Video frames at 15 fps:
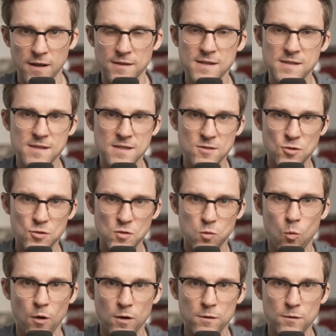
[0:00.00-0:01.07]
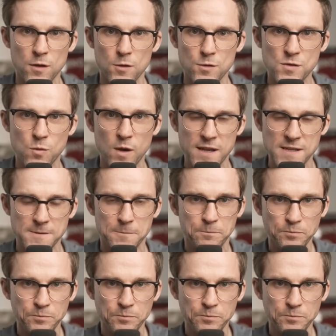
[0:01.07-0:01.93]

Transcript: And this is just one of those ways.